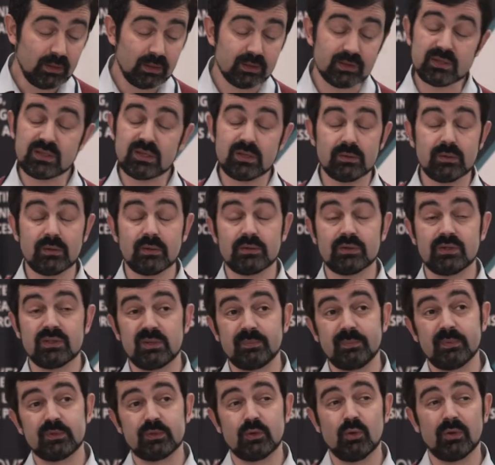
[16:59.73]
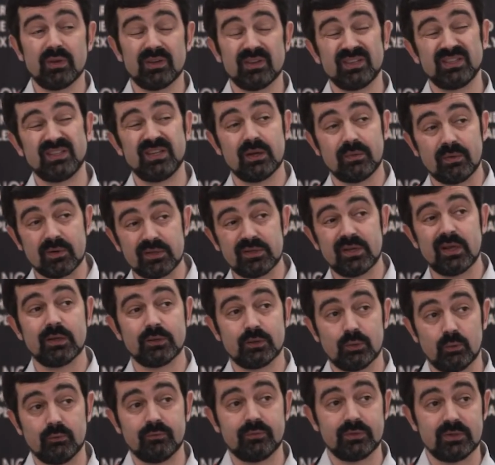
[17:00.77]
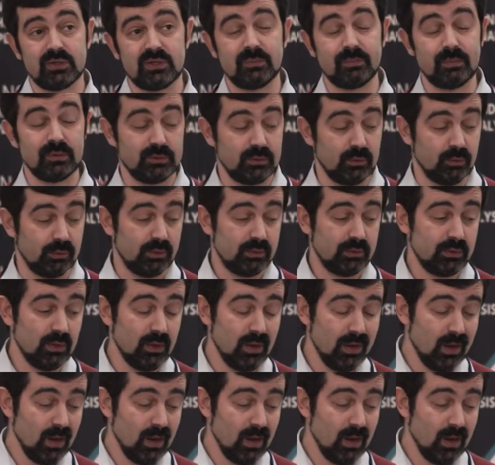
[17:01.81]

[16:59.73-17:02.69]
TCP socket, server side of TCP socket.